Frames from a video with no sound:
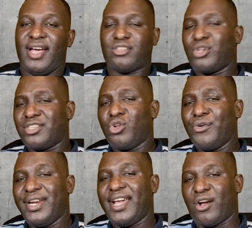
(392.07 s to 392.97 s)
And so it's
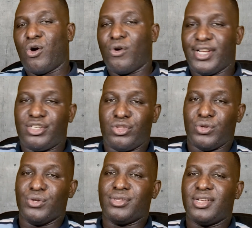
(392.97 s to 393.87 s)
not really encouraged
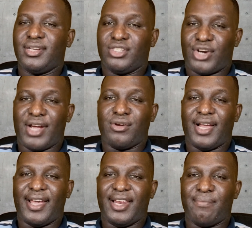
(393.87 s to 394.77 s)
to use
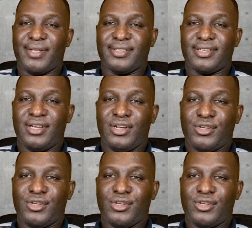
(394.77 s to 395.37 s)
triangular elements.